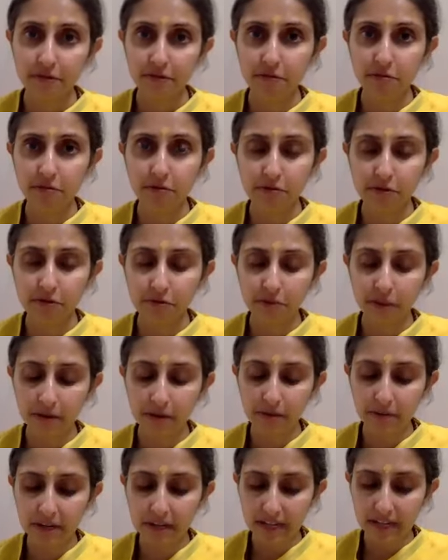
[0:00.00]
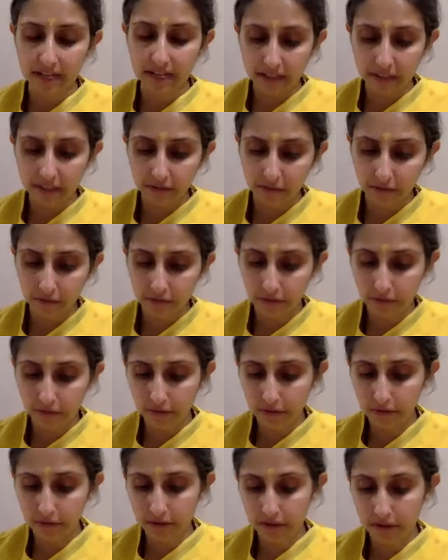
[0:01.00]
Food. When we eat
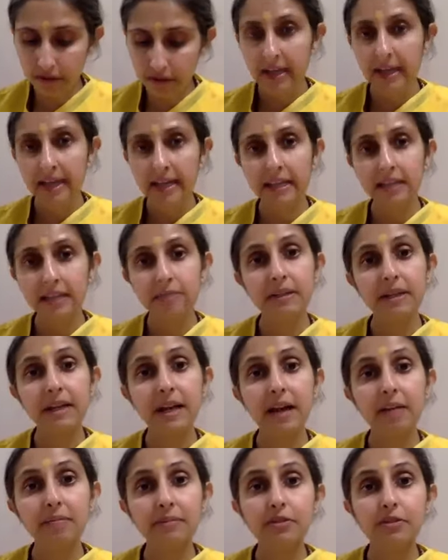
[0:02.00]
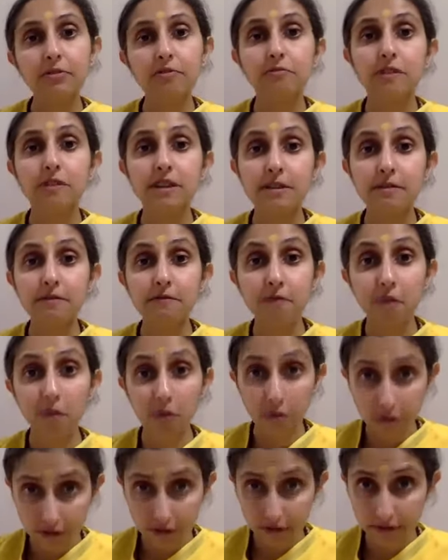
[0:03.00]
food, it becomes
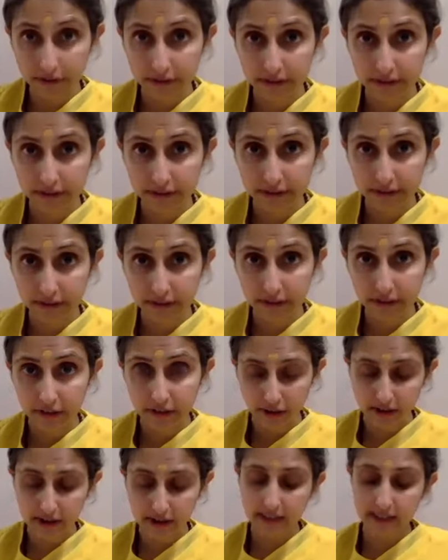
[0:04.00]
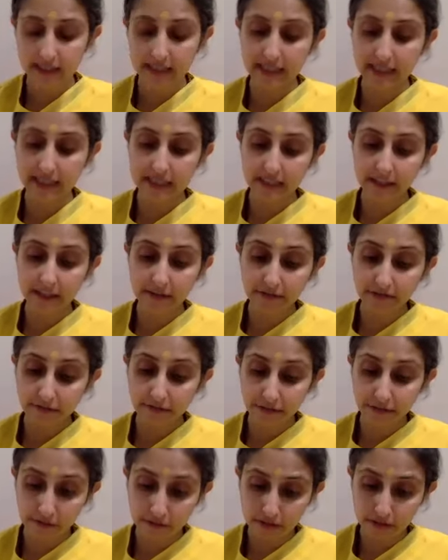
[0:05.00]
threefold. Right? This is in the
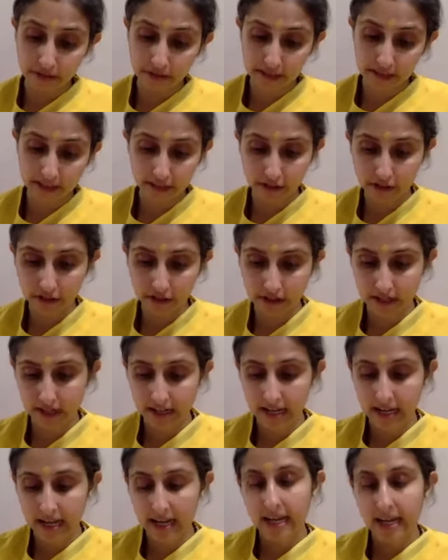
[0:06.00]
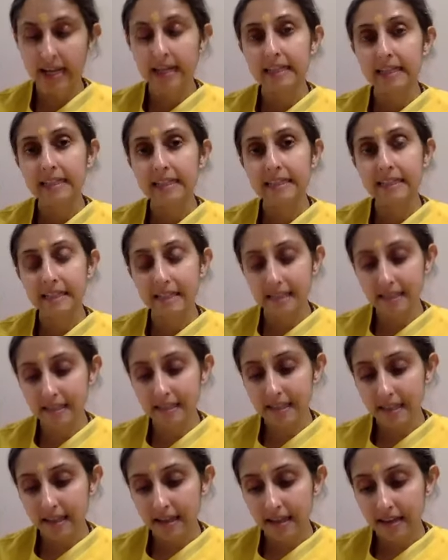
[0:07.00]
5th section. He
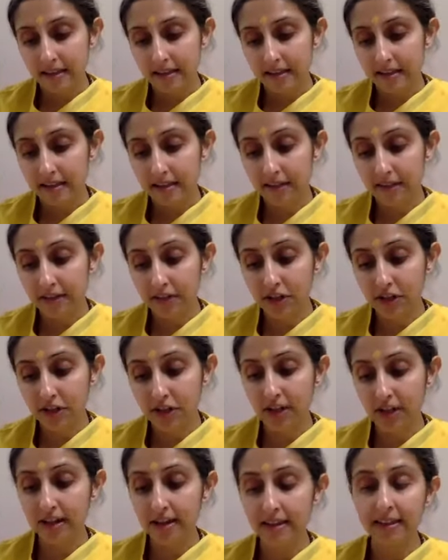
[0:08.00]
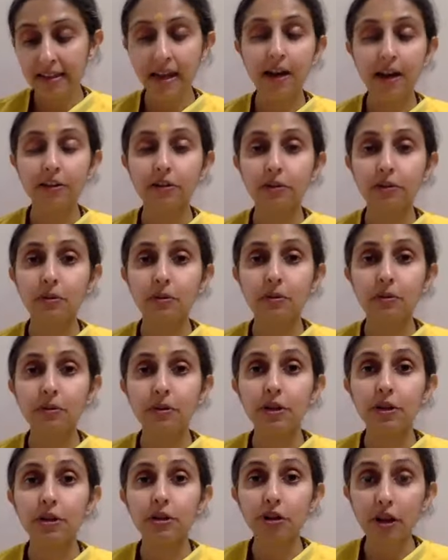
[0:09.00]
says, Stavishtaha dhatuhu.
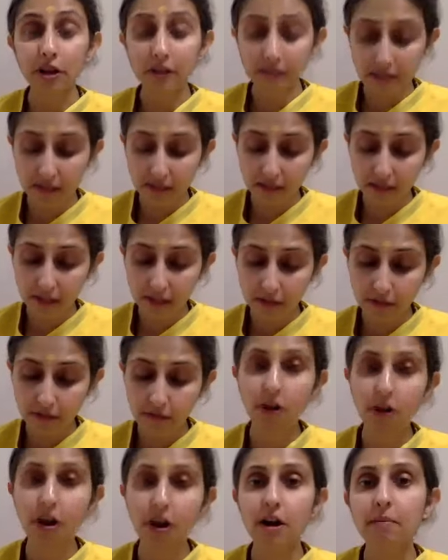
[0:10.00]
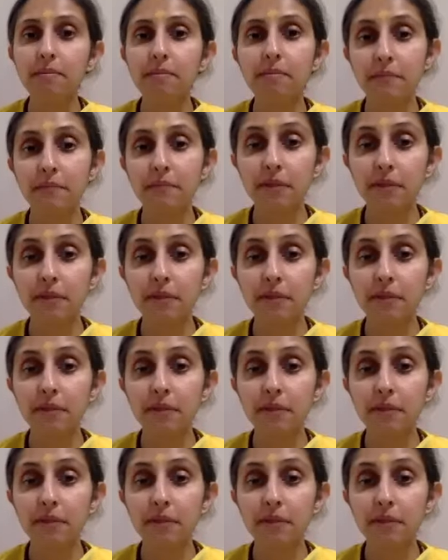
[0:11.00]
The grossest form